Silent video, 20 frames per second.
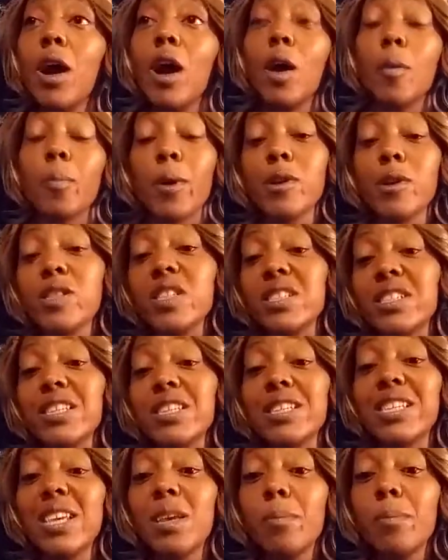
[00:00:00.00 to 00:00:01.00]
a person to
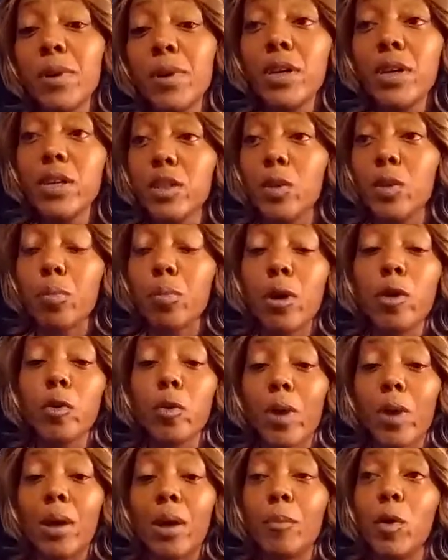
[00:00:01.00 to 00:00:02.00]
debug the
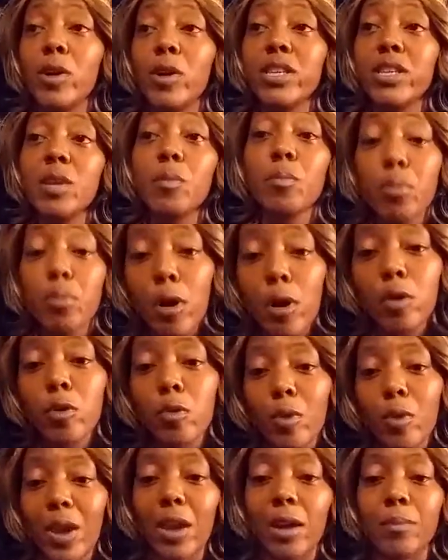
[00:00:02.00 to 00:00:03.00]
program or
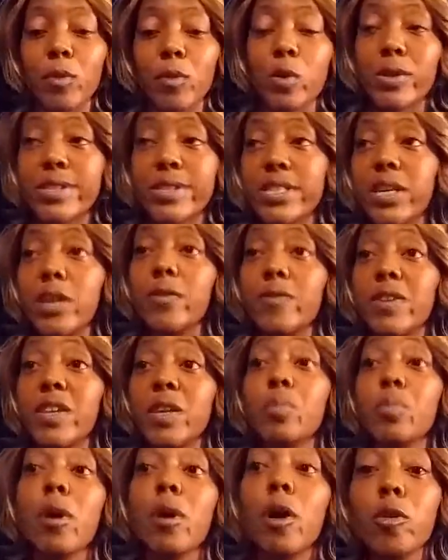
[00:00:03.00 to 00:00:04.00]
deprogram yourself,
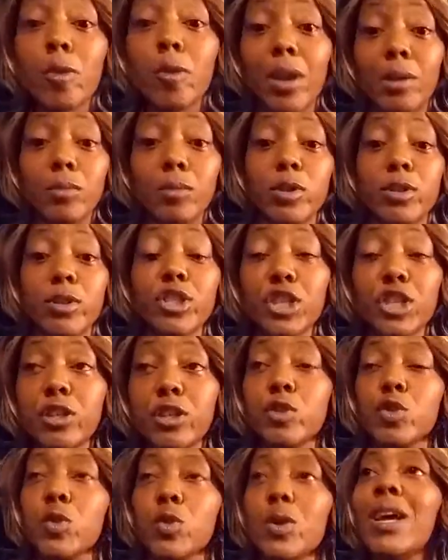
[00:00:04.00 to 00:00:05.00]
deprogram your
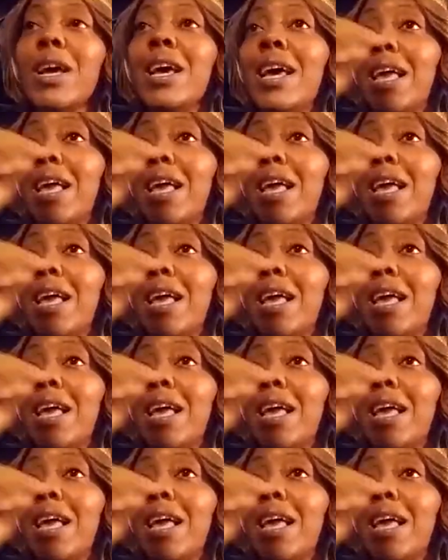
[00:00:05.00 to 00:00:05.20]
children.